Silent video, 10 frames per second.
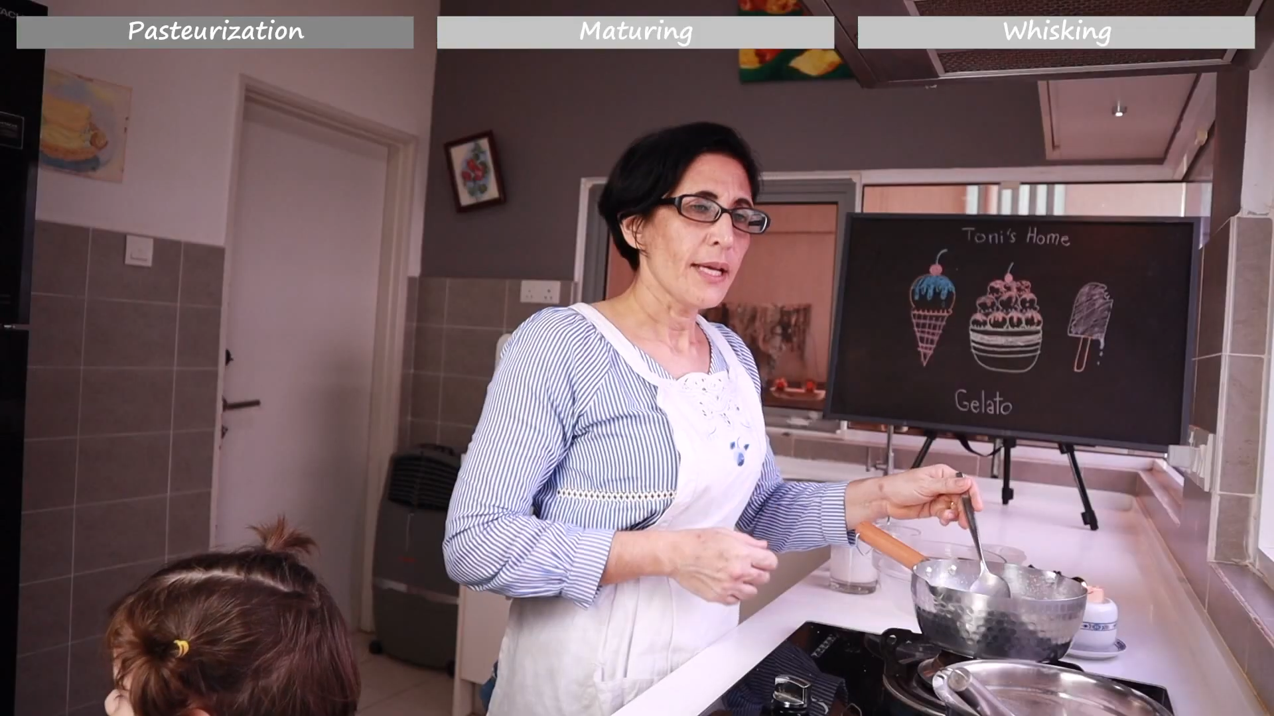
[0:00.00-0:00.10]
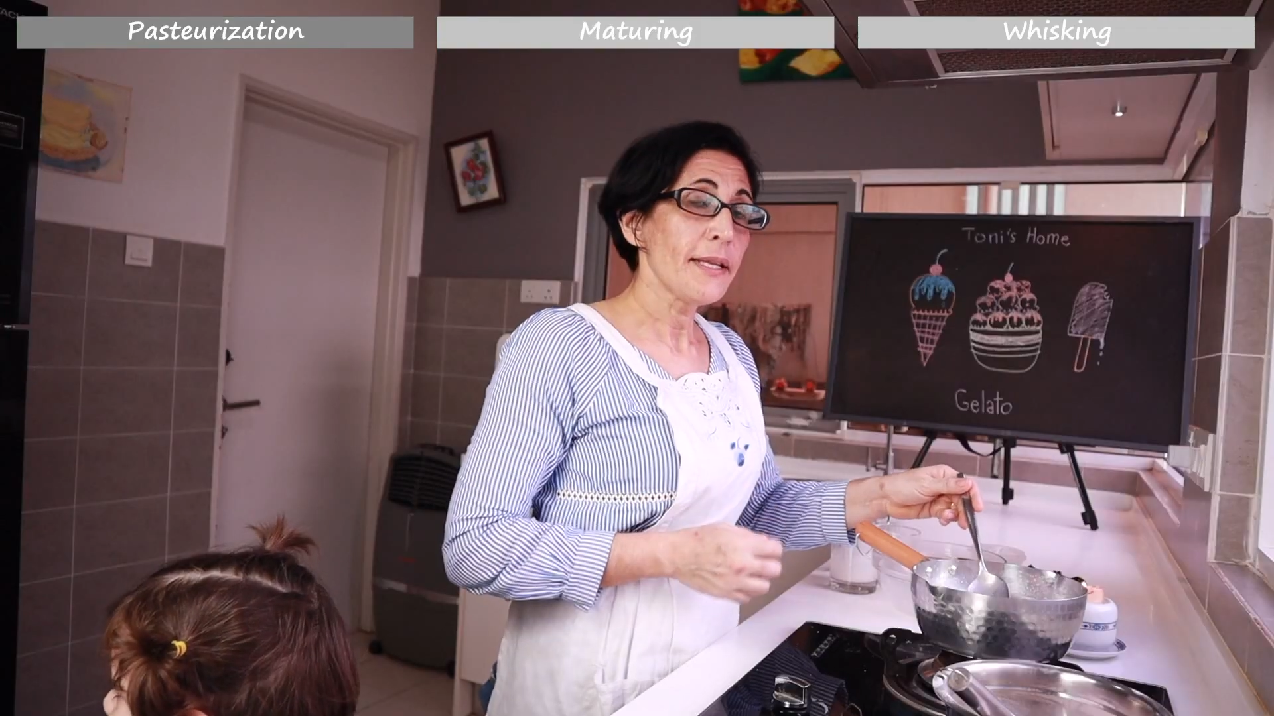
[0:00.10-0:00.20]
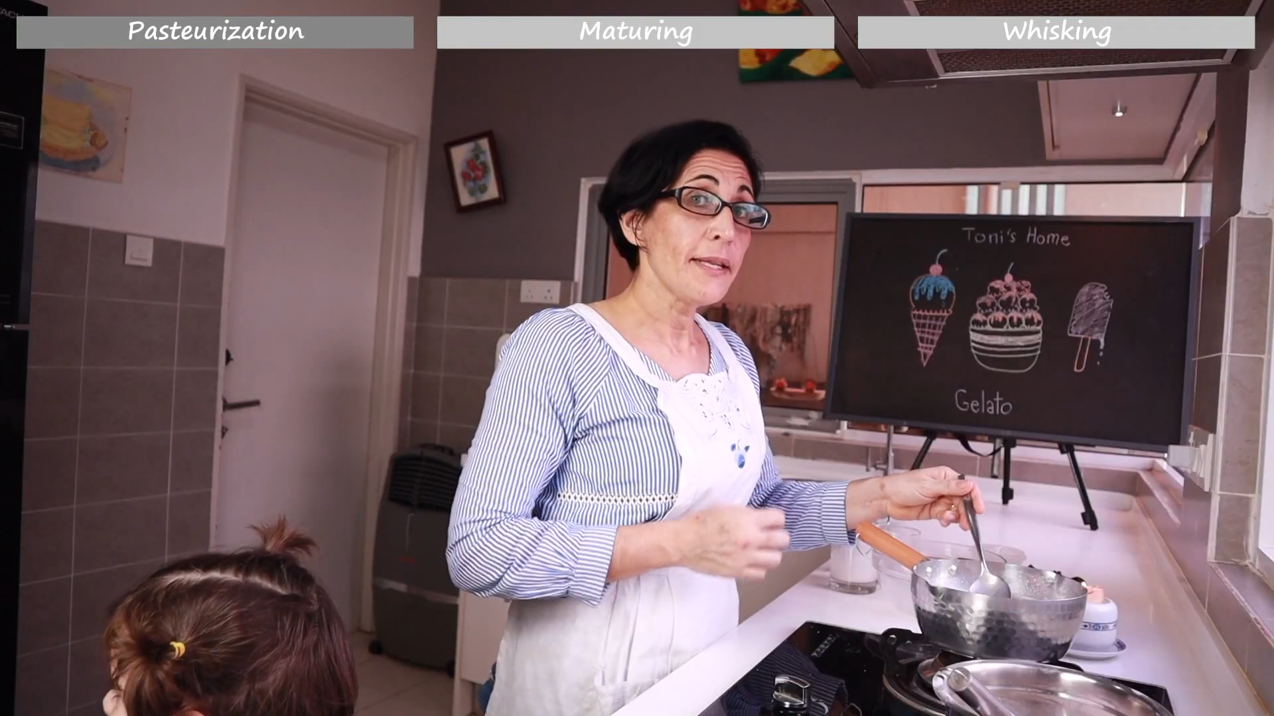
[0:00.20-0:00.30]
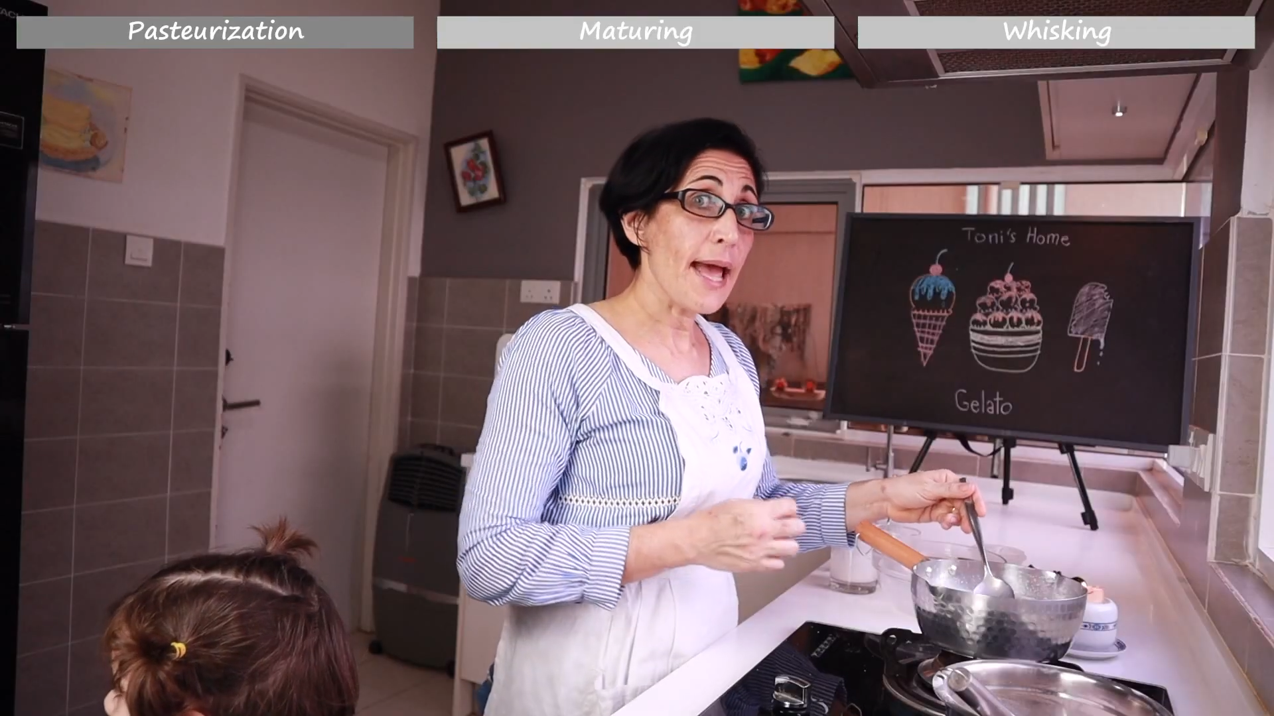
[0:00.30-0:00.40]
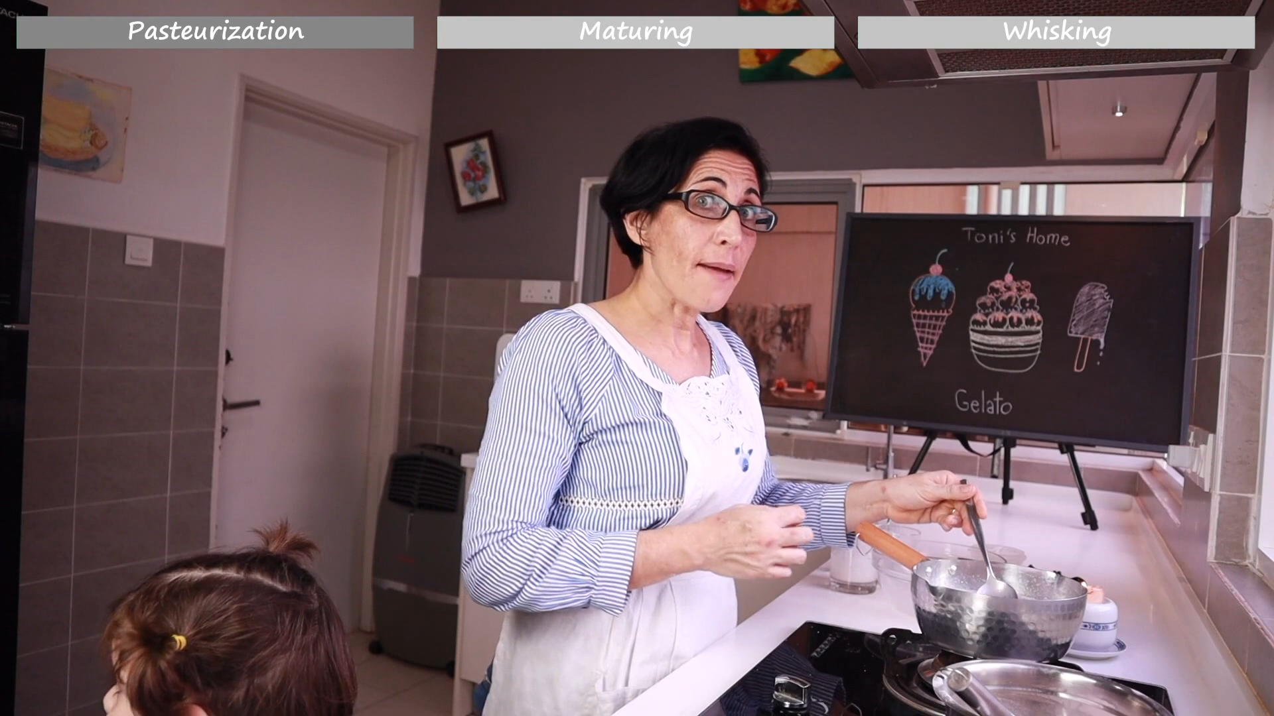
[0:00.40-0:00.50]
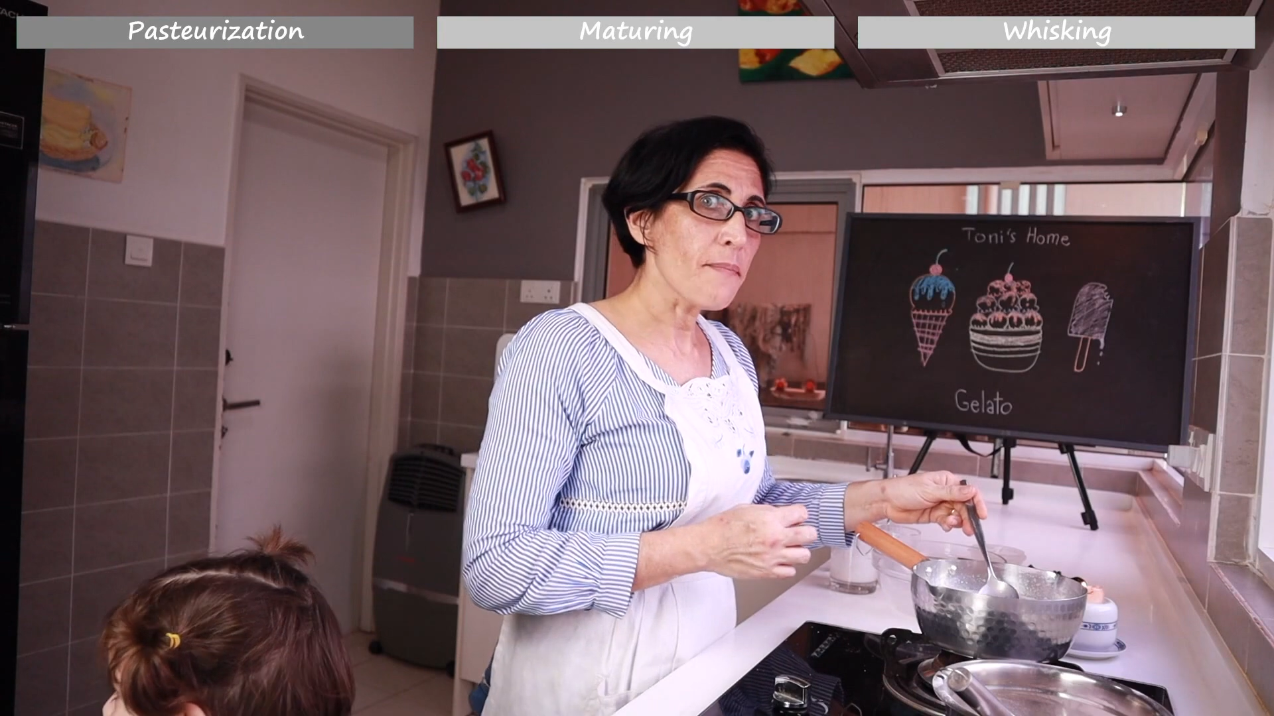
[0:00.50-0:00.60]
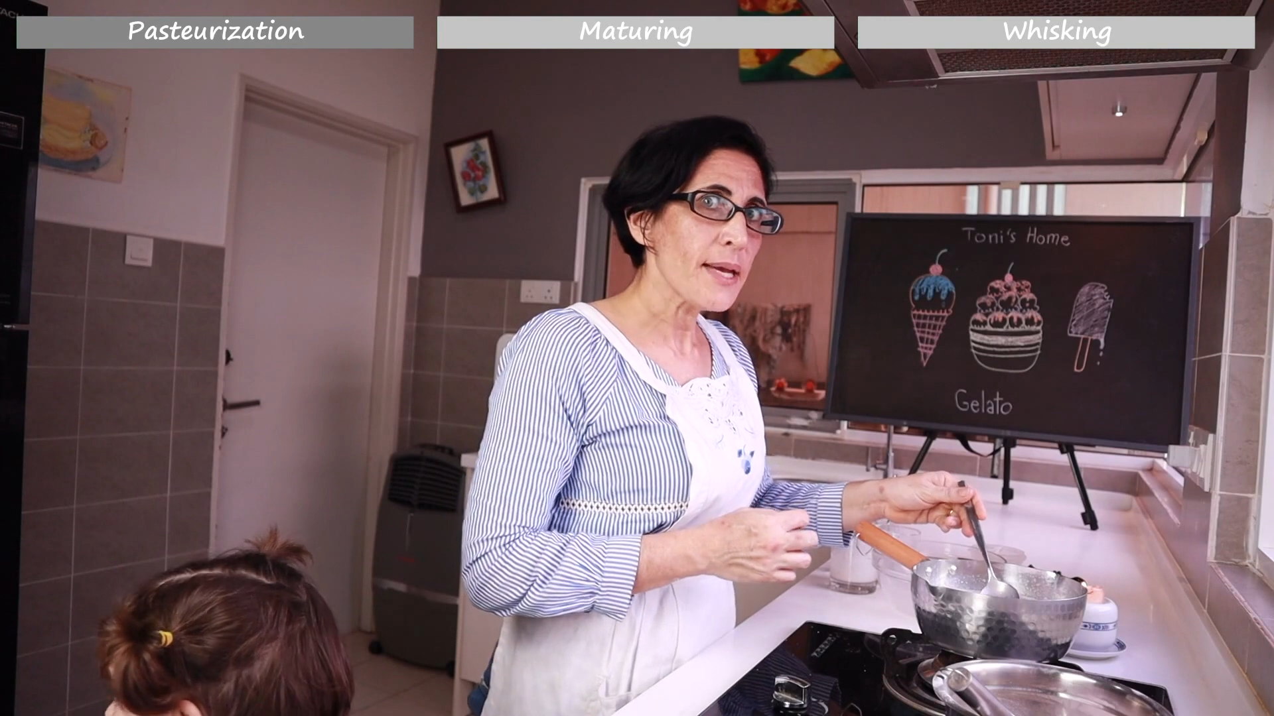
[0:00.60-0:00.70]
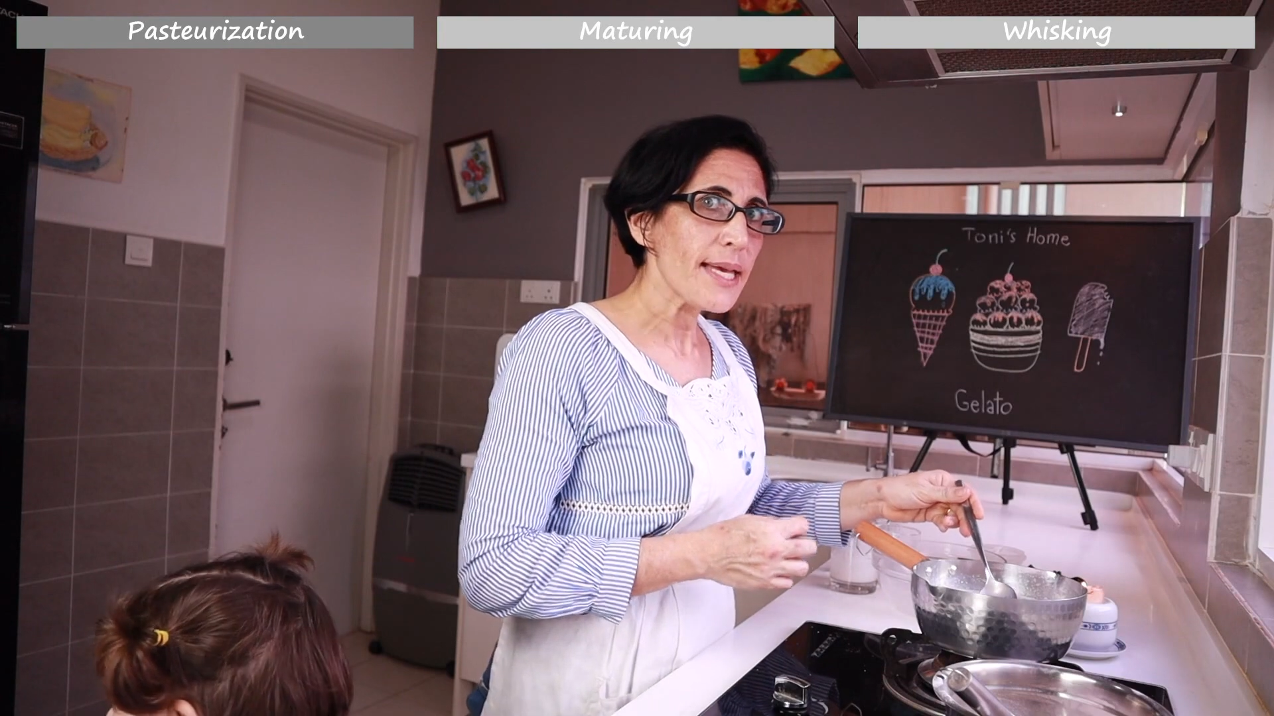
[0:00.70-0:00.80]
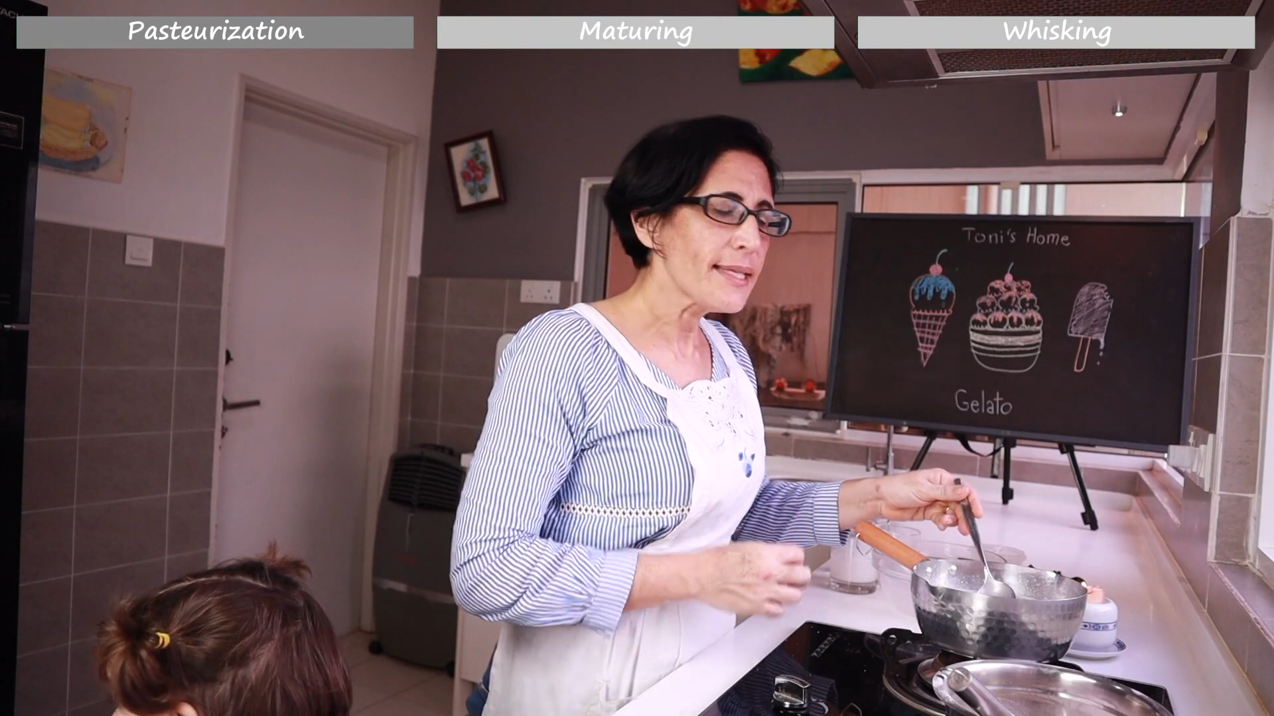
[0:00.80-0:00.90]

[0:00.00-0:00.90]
Then